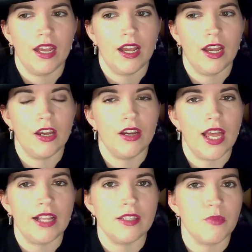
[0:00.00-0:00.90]
Her
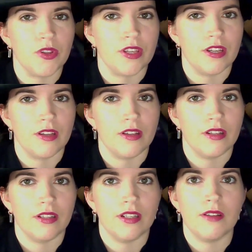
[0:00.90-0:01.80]
elder brother
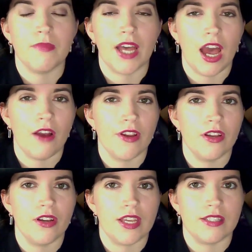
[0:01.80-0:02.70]

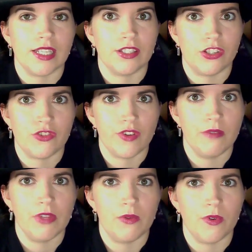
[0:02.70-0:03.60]
Macario is
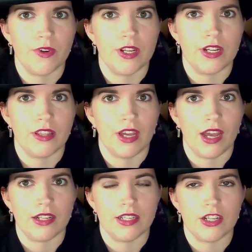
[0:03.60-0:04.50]
extremely worried
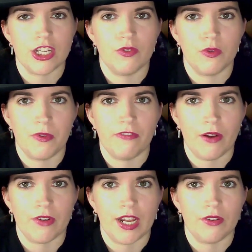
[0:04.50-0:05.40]
that she will be
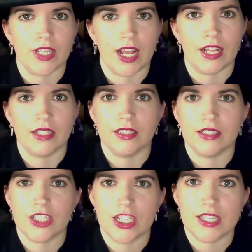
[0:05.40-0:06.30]
found out and
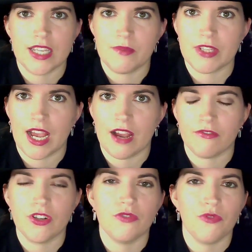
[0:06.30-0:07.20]
that she seems to have
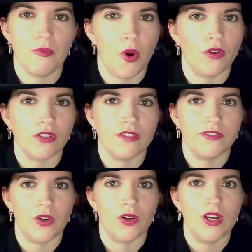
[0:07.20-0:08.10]
no remorse
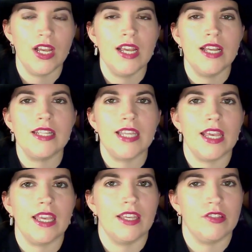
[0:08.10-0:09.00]
for
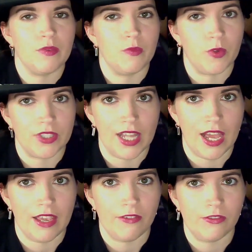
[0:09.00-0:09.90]
taking someone's
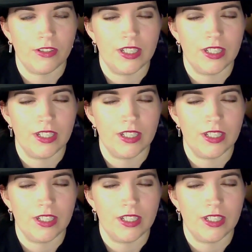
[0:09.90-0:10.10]
life.